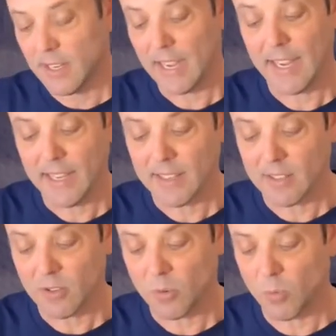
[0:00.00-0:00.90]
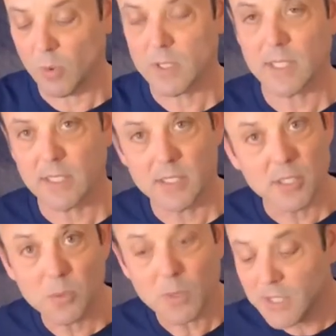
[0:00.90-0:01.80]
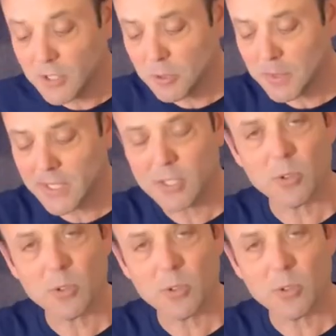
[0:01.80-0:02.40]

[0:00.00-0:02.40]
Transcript: And what to, what to do about these